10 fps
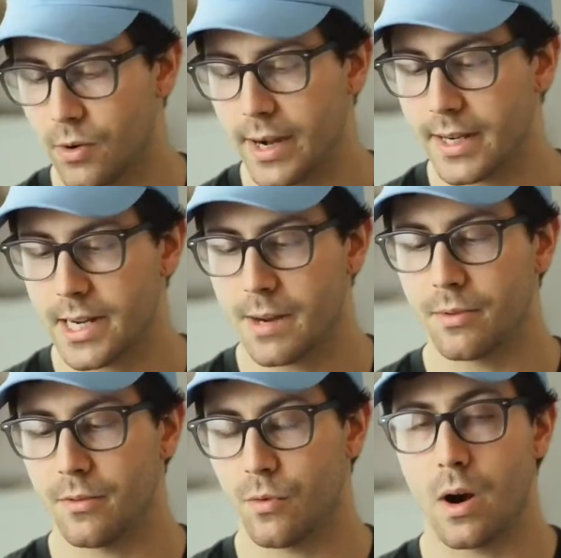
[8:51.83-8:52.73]
A great
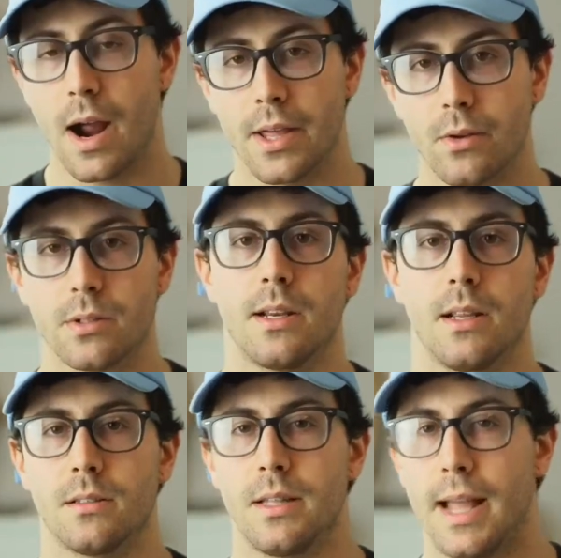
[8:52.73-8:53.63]
example of where I use
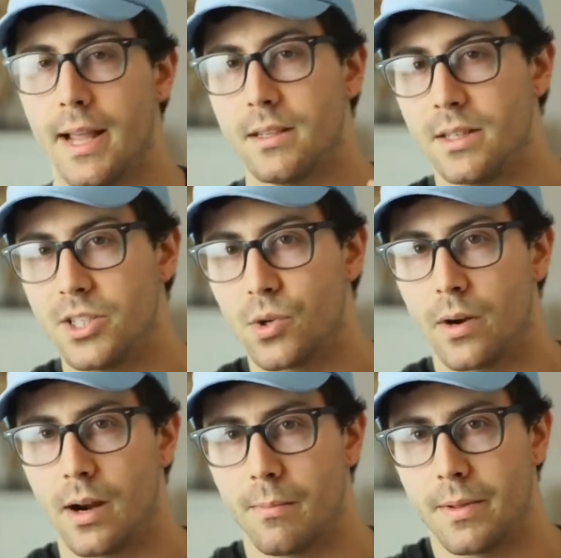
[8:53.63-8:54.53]
it is the AC
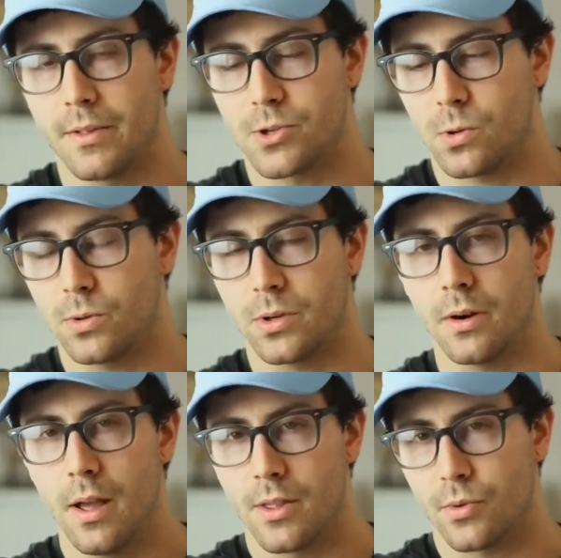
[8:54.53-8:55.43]
joint up in the
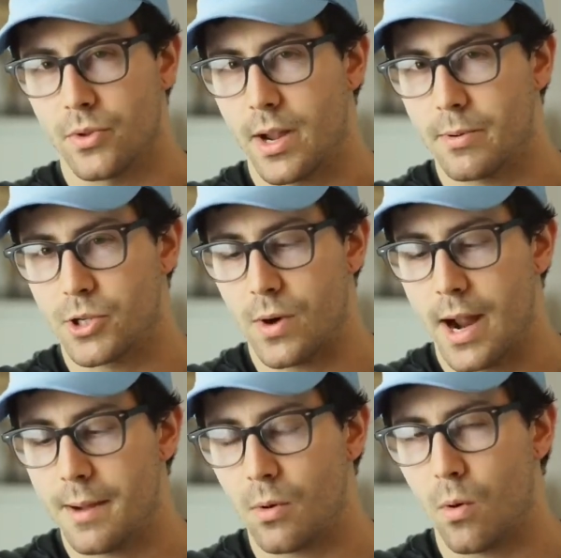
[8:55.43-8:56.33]
shoulder through the upper
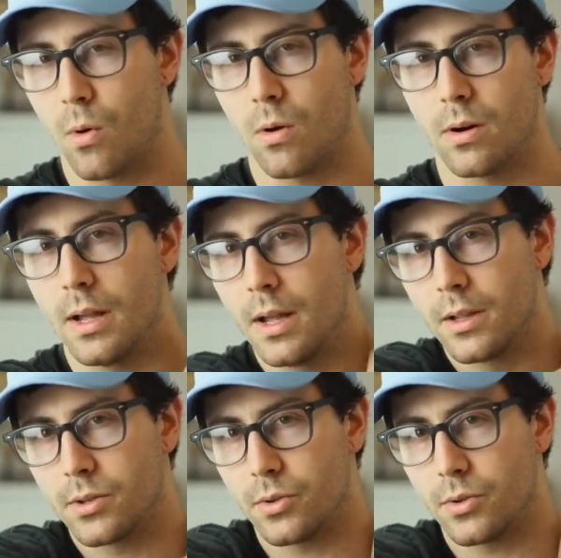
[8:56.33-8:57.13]
trap or